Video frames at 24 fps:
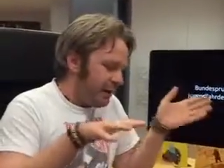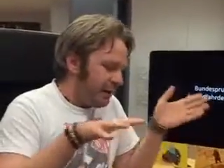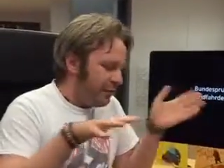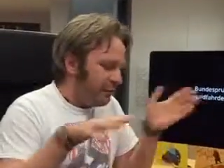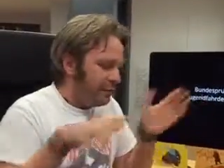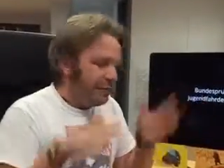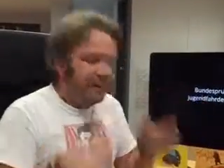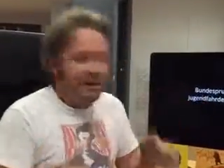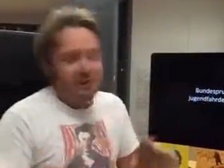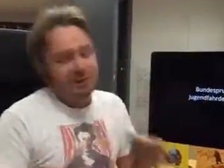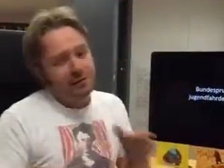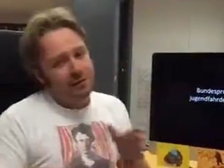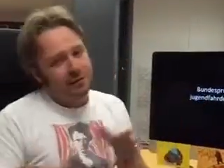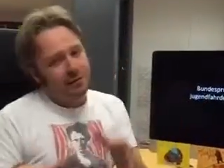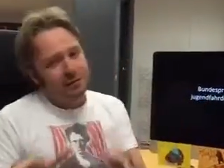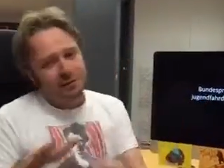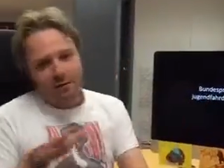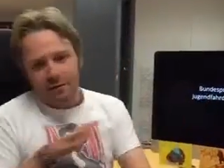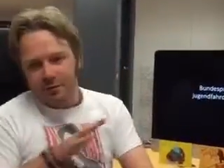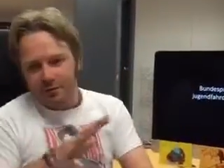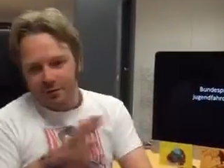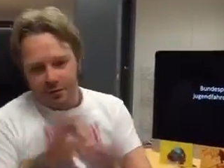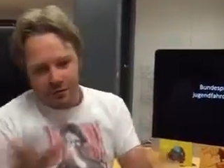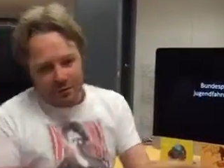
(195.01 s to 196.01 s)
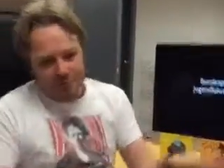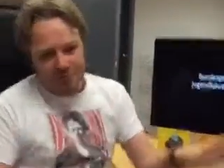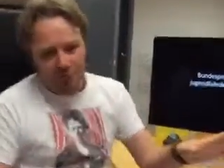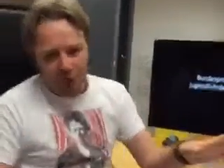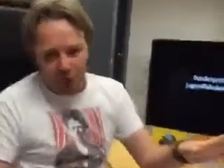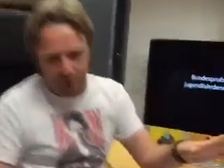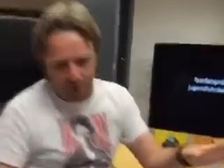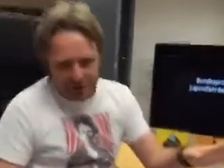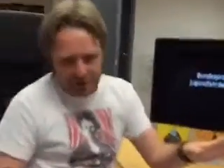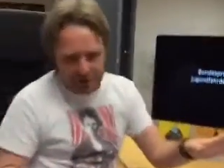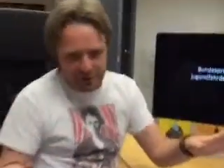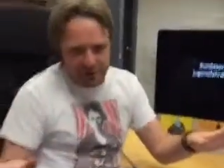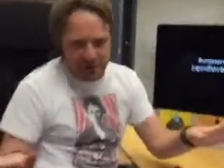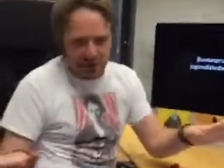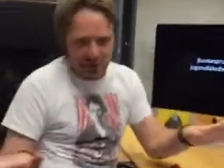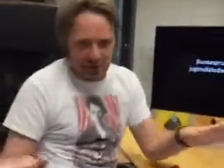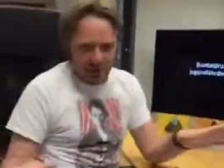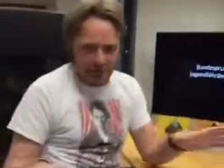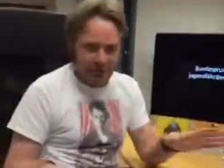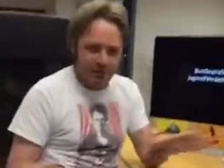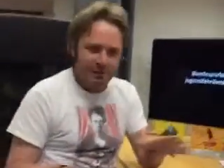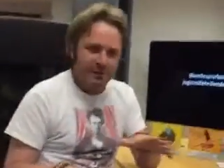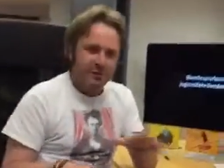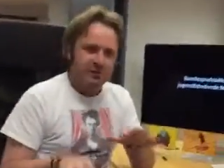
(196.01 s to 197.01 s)
The reason this whole thing
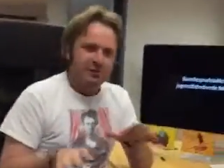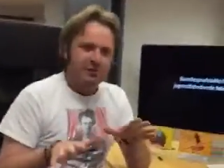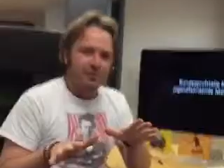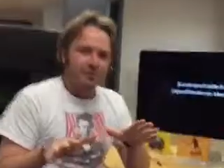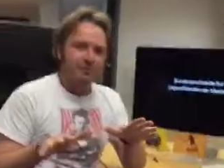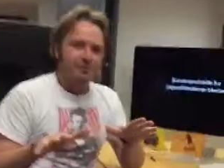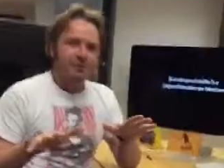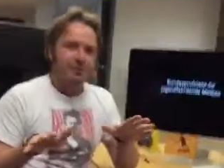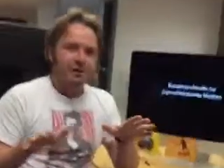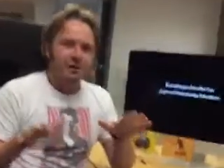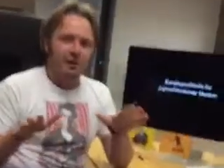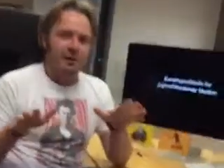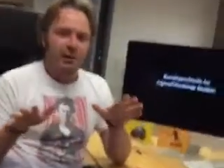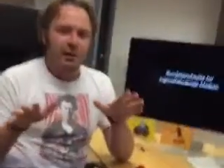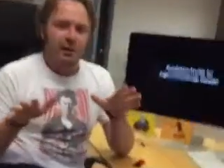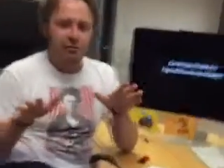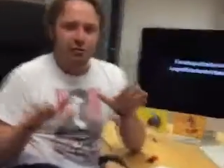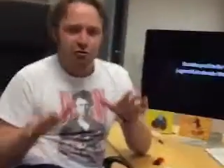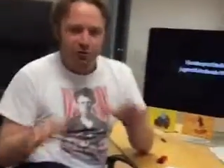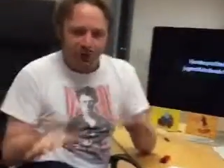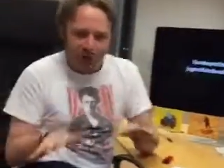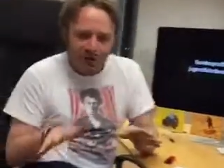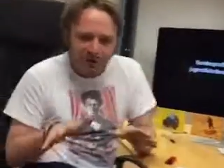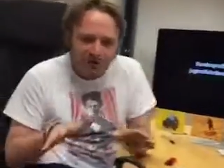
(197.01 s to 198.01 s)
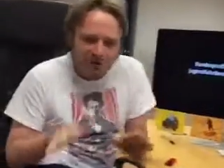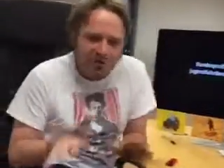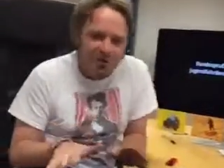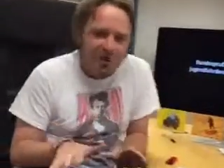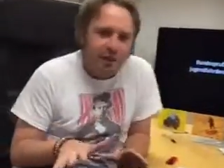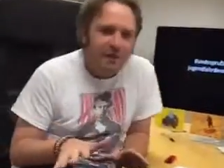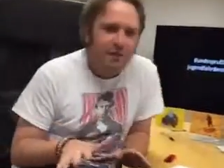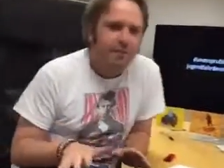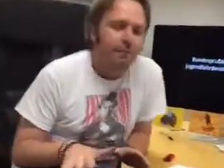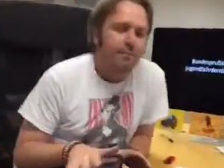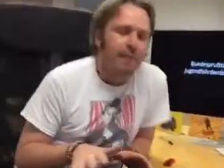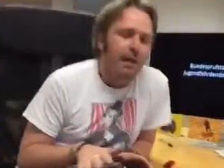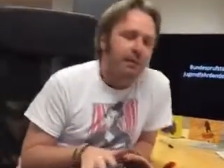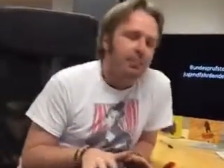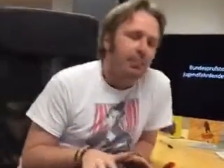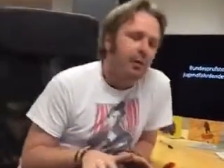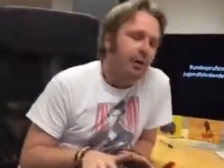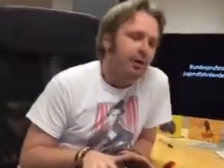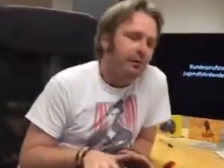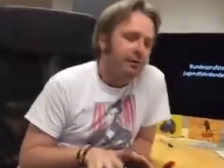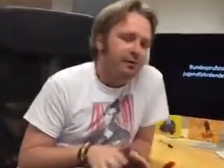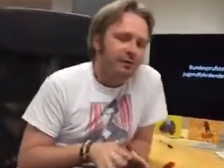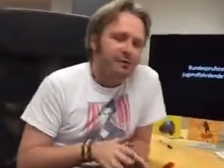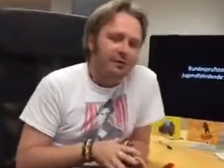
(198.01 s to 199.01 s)
started because there was a transgender
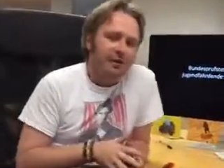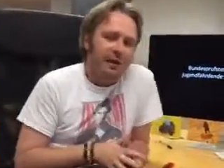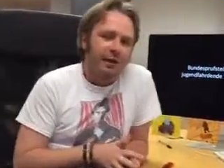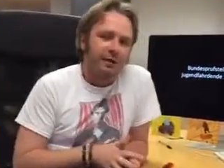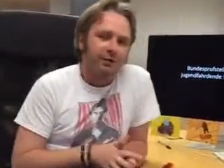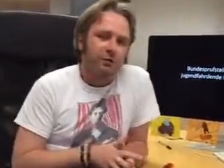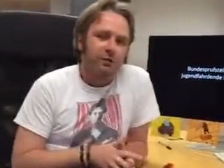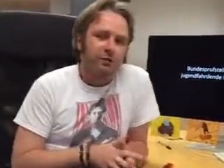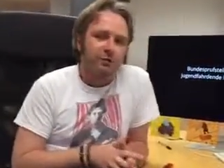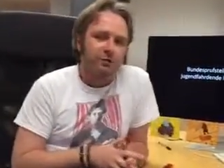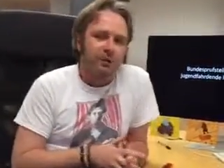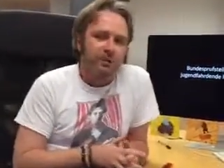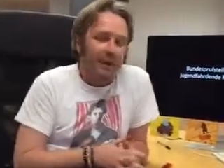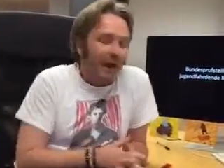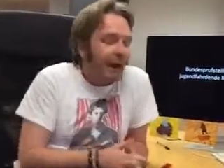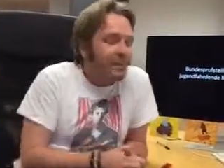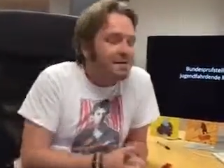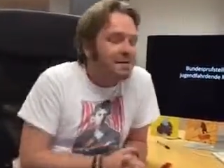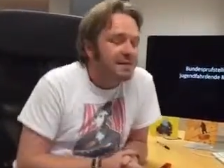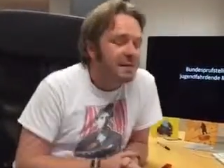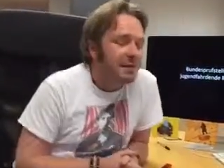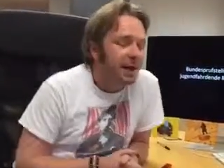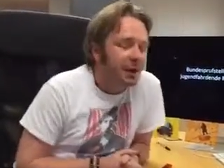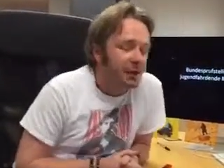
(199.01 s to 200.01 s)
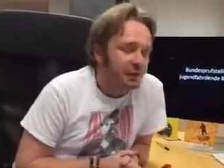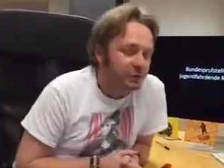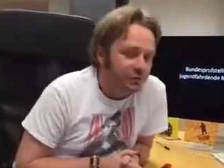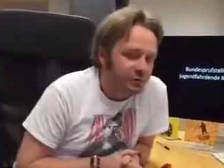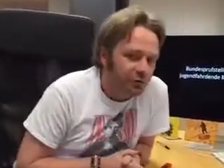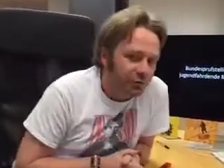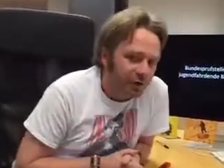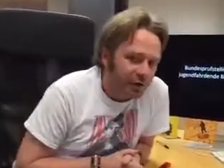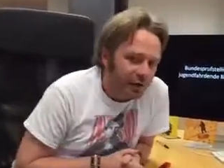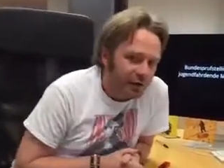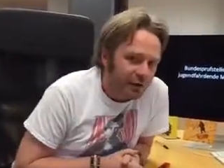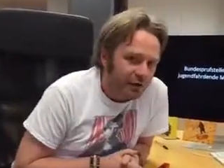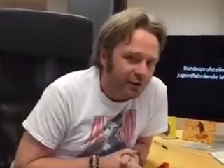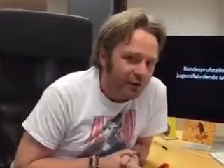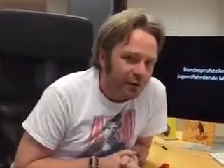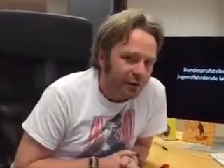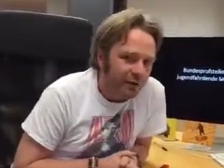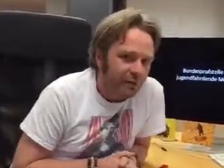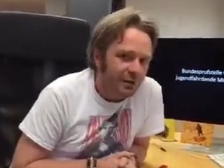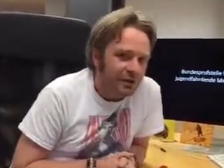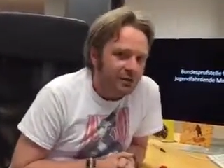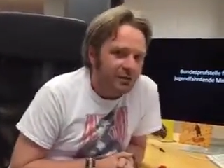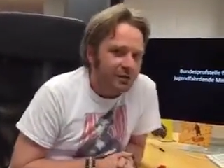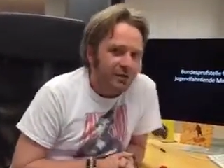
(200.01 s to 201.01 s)
memoir on sale called Pantyhose Craving,
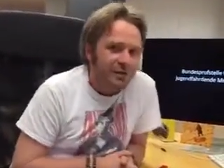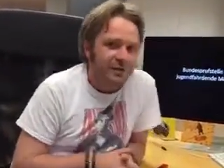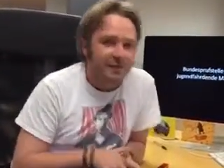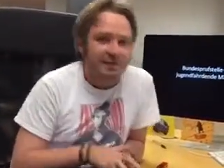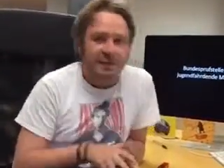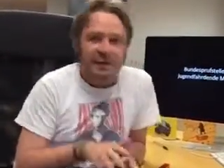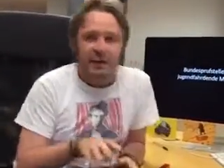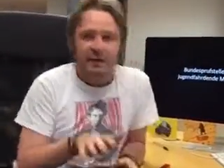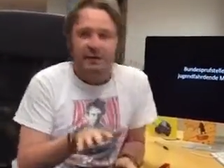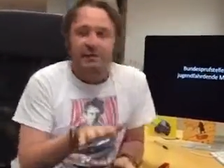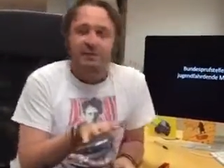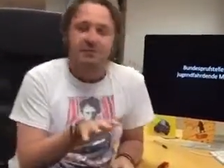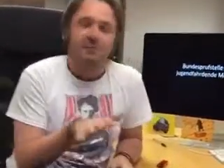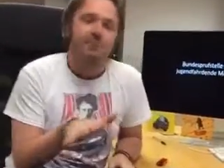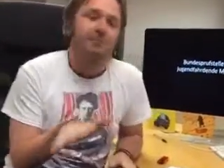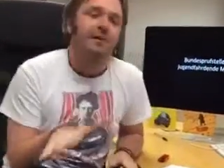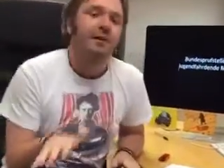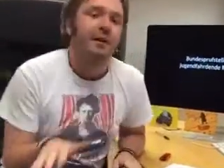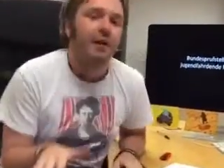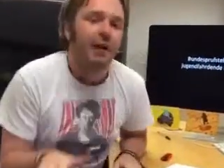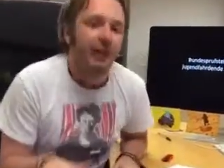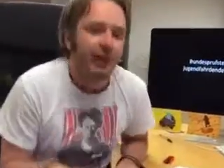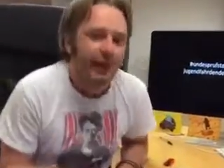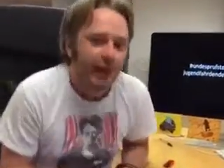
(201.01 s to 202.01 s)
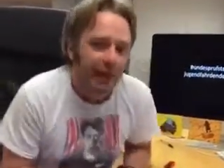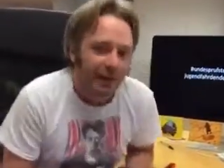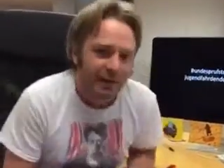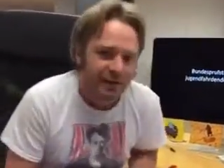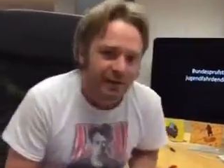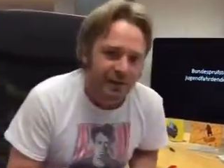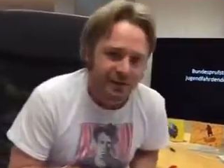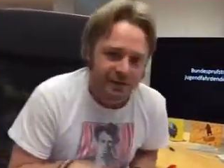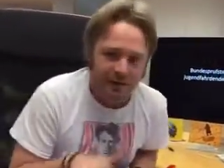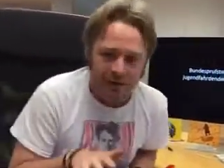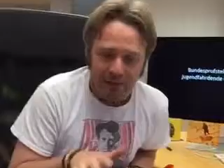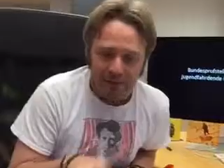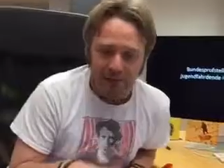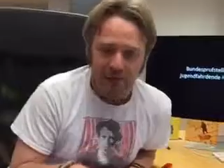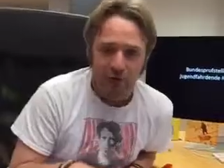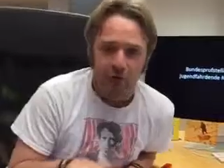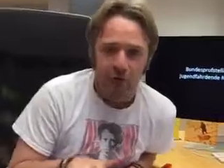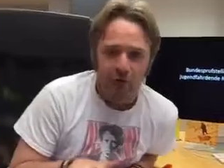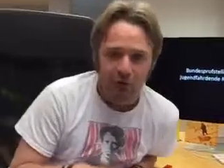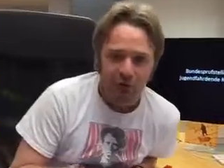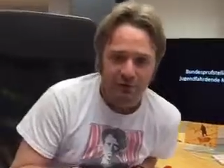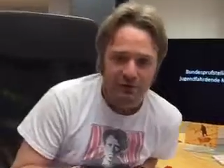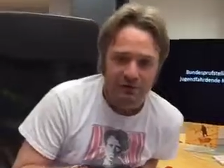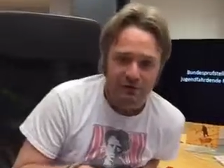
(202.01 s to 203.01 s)
which incidentally is something I had that time I
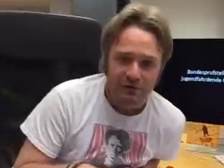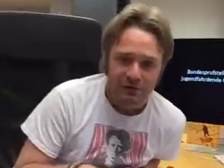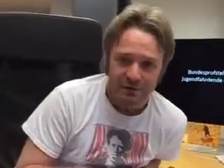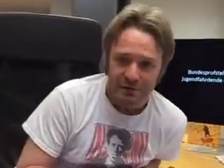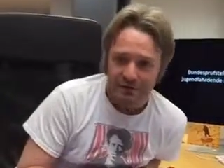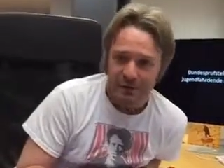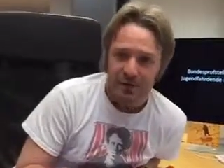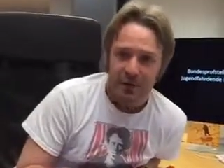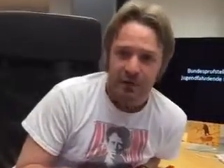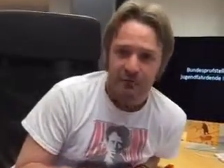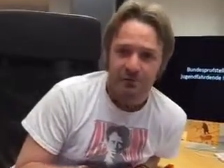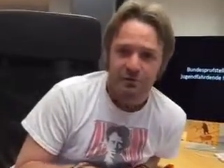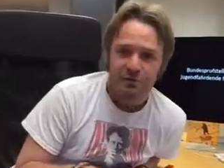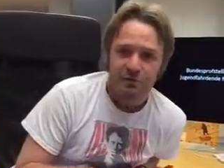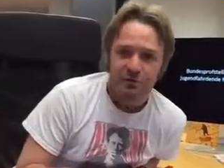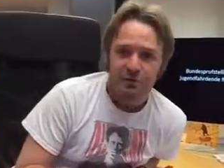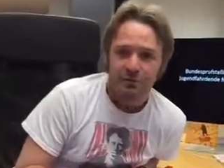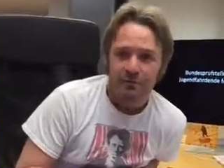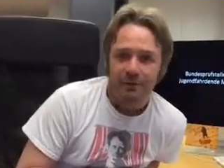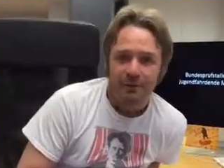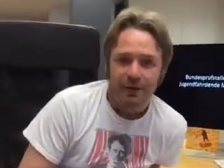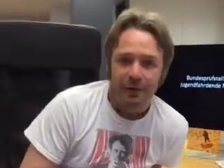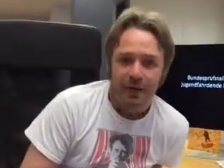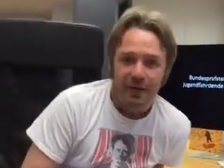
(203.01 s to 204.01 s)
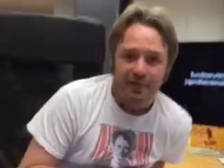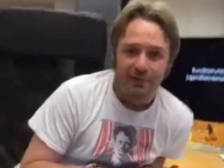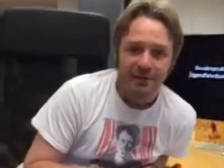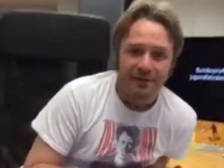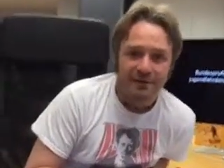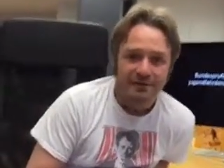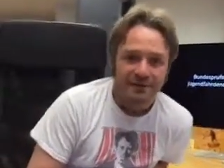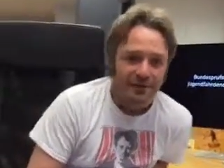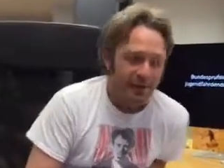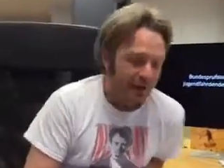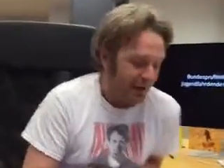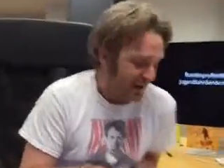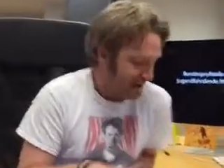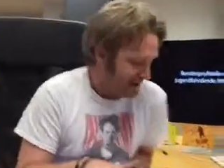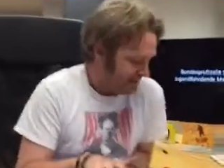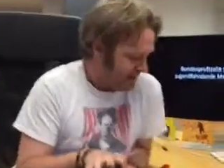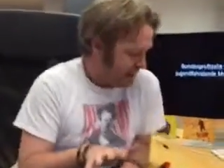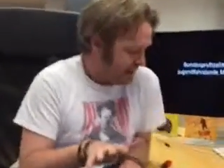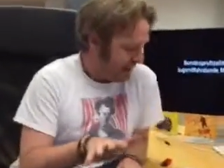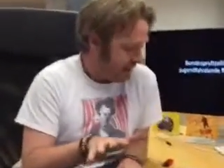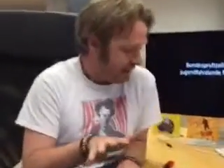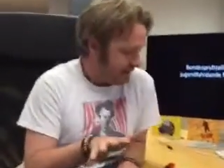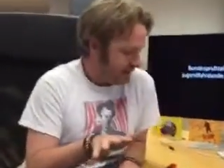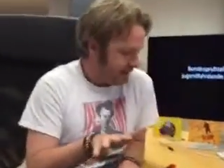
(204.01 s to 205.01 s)
got locked in a department store when I hadn't eaten any
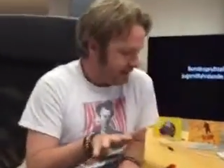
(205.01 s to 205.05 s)
dinner.